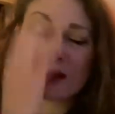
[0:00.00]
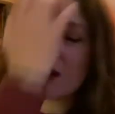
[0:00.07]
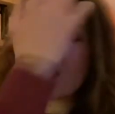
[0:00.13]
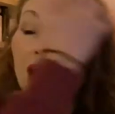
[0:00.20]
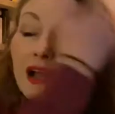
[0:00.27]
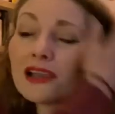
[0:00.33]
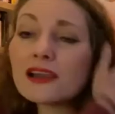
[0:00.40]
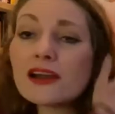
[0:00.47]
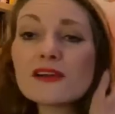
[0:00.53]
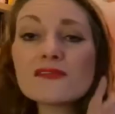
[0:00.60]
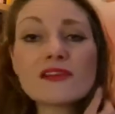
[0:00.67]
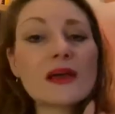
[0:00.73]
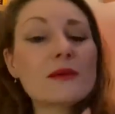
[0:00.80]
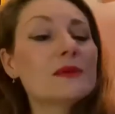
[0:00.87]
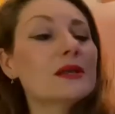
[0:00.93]
I love
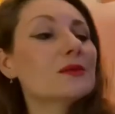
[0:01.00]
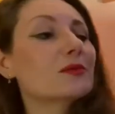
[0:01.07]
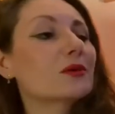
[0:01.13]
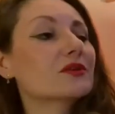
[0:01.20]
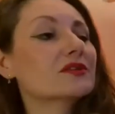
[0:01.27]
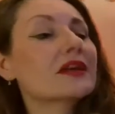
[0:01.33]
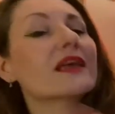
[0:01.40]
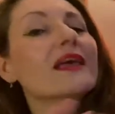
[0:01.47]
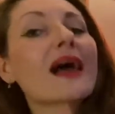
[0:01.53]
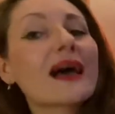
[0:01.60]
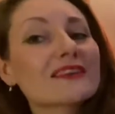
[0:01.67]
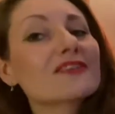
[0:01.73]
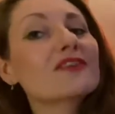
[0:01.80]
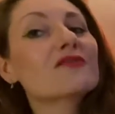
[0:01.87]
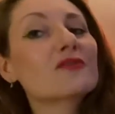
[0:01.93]
Emily Brontë,
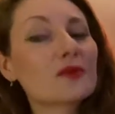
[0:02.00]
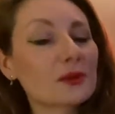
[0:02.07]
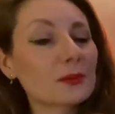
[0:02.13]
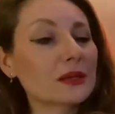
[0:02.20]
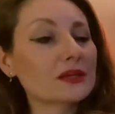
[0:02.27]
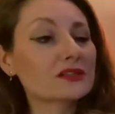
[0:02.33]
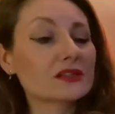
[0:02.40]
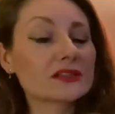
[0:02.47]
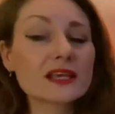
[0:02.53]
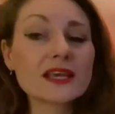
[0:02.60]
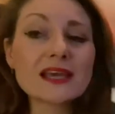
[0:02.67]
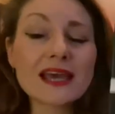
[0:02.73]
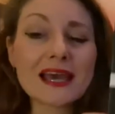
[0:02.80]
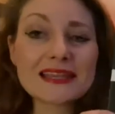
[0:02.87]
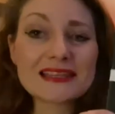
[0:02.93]
as I've already mentioned.
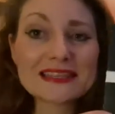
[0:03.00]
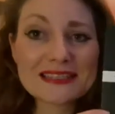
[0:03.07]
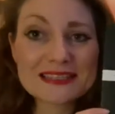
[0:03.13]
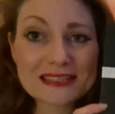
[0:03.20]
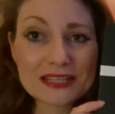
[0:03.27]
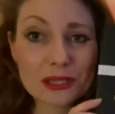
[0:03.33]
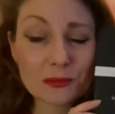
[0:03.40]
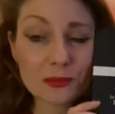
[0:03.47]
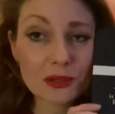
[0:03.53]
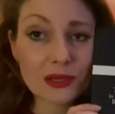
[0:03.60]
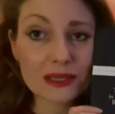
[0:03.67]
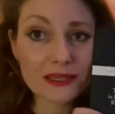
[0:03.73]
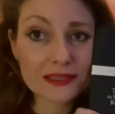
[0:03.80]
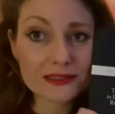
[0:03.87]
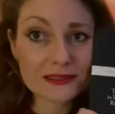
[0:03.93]
And this little
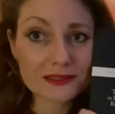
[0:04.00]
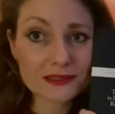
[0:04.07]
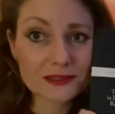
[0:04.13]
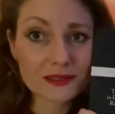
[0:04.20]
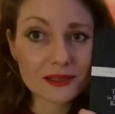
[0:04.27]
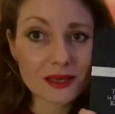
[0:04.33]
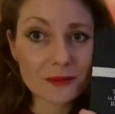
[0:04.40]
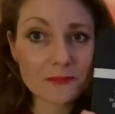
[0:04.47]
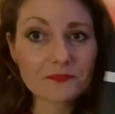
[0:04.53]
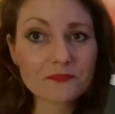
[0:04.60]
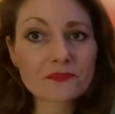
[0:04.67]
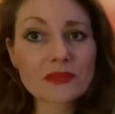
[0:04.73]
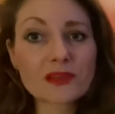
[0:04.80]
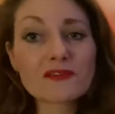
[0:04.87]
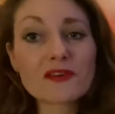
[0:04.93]
book is
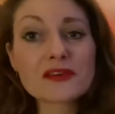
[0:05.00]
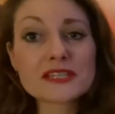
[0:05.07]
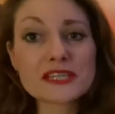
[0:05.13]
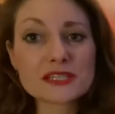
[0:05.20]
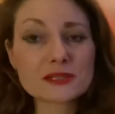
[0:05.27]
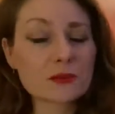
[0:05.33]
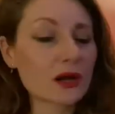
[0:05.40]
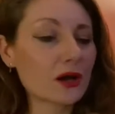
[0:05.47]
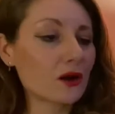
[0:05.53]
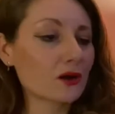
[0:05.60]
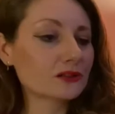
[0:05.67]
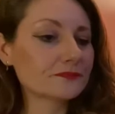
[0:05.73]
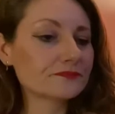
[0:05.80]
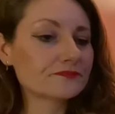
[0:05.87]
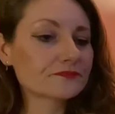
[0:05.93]
very dear to my
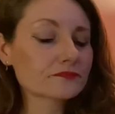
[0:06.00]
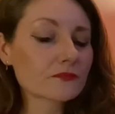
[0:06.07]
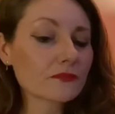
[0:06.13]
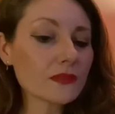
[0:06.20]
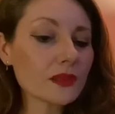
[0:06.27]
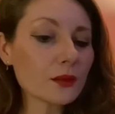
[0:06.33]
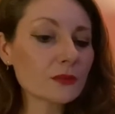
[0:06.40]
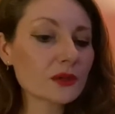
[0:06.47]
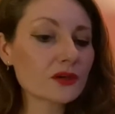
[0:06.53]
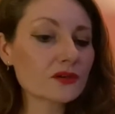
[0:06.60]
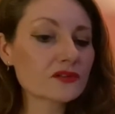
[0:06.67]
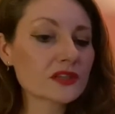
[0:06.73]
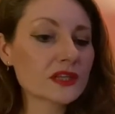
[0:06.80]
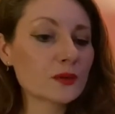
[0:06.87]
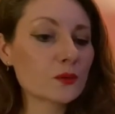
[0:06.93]
heart
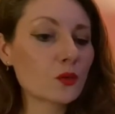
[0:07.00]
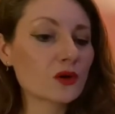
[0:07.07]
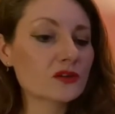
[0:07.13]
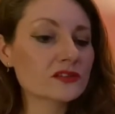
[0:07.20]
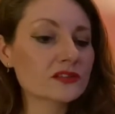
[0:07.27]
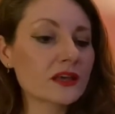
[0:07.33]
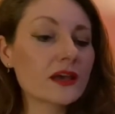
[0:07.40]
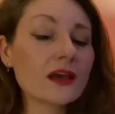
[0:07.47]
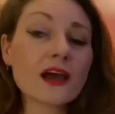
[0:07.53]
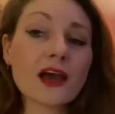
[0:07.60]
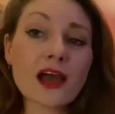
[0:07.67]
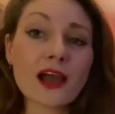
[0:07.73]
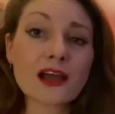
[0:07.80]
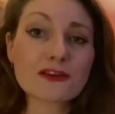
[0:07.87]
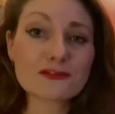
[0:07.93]
because it was
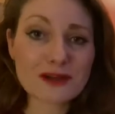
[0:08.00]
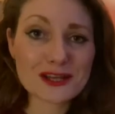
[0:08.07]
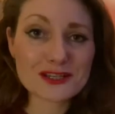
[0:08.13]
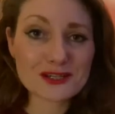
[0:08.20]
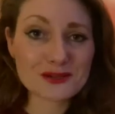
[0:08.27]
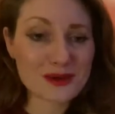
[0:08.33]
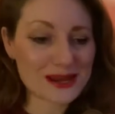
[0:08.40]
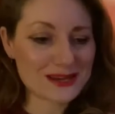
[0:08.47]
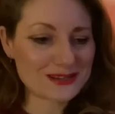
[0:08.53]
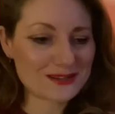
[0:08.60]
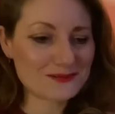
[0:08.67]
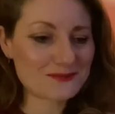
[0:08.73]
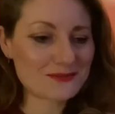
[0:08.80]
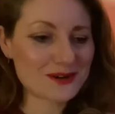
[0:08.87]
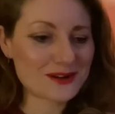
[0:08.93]
a
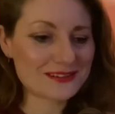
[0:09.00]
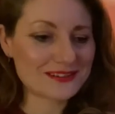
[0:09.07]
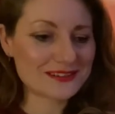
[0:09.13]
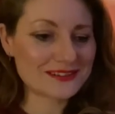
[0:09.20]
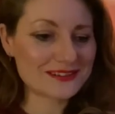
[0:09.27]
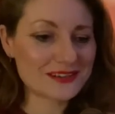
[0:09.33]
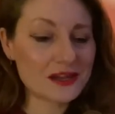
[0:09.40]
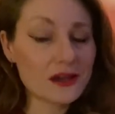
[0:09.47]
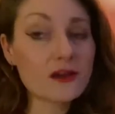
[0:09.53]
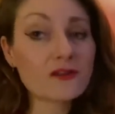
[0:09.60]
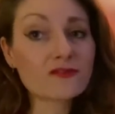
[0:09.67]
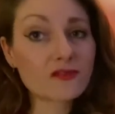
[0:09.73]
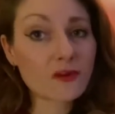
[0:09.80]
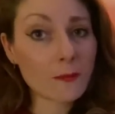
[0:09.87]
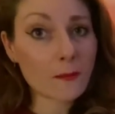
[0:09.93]
graduation present
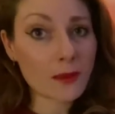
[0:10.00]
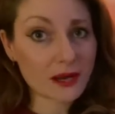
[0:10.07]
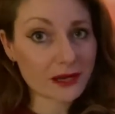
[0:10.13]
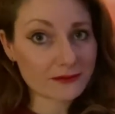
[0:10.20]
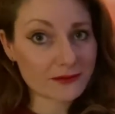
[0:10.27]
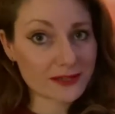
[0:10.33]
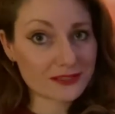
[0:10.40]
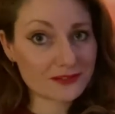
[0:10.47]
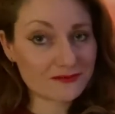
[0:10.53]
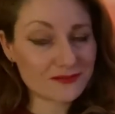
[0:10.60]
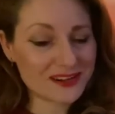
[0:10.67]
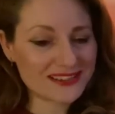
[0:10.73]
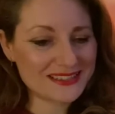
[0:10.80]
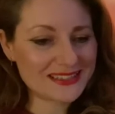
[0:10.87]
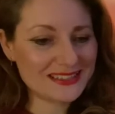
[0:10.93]
from my creative
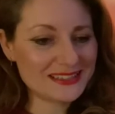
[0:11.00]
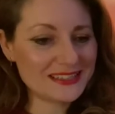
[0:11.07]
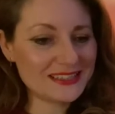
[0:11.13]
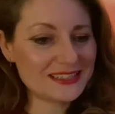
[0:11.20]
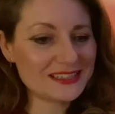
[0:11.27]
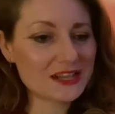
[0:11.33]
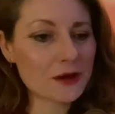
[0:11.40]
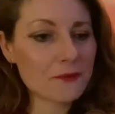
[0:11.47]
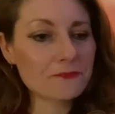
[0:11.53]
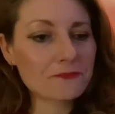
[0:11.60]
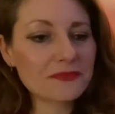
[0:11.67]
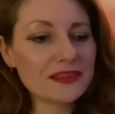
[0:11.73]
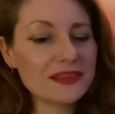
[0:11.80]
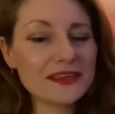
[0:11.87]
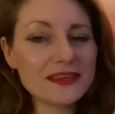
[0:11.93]
writing teacher.
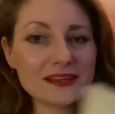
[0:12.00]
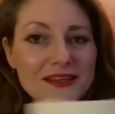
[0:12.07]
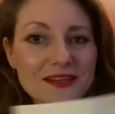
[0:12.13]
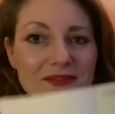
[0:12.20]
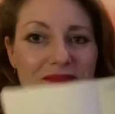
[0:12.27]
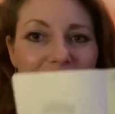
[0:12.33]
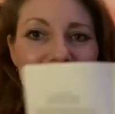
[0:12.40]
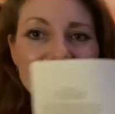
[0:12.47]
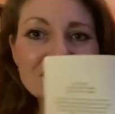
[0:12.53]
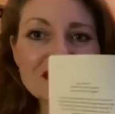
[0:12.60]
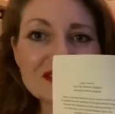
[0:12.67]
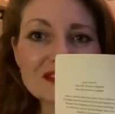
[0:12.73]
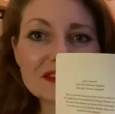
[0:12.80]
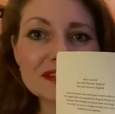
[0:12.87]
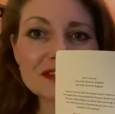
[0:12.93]
Look,
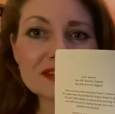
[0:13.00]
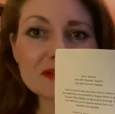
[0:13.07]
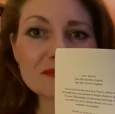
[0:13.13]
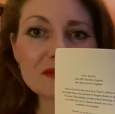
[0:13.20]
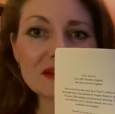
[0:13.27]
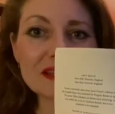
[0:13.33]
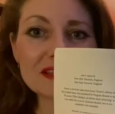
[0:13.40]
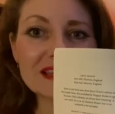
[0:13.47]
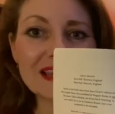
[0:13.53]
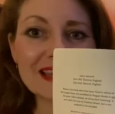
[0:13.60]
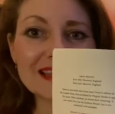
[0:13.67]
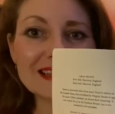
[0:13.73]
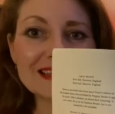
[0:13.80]
she put it in there.